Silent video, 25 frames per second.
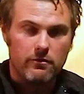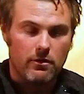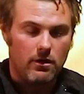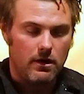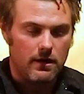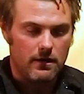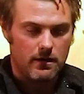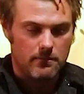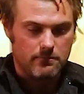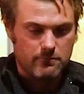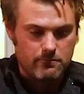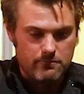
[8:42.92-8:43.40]
Right,
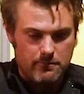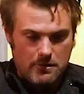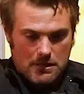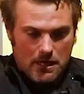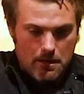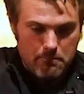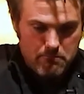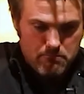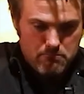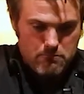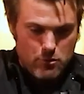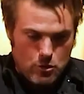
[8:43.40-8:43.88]

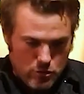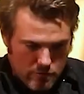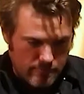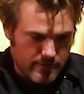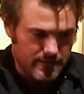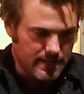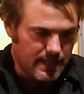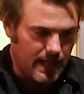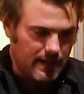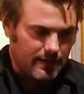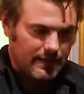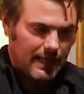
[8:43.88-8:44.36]
I'm
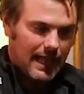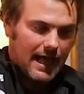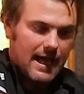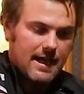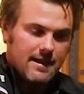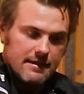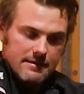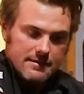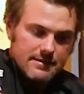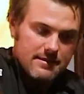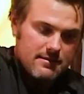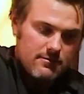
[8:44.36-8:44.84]
moving that
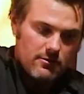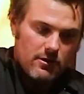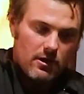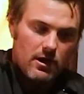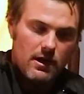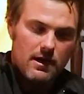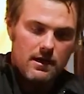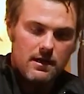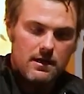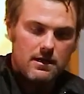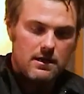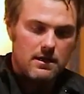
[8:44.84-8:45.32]
lathe.
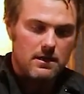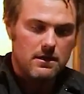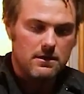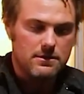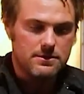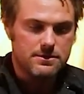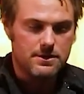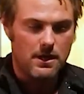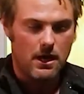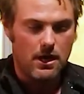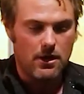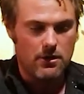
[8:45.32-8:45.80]
Right,
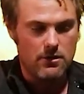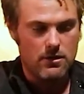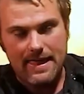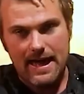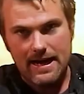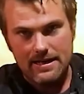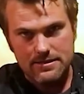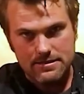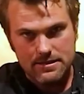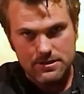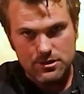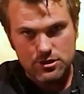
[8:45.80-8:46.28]
so that
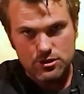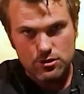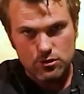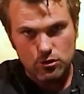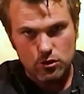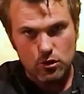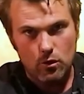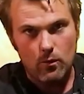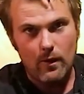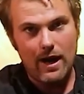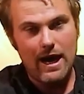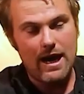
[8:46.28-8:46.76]
is a
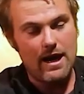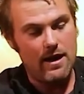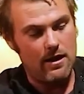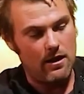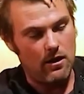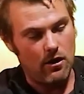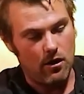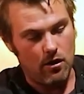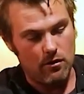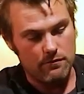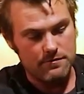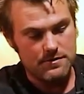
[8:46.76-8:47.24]
sure way
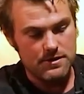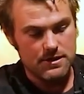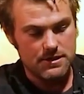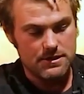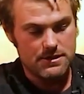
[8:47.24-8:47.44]
of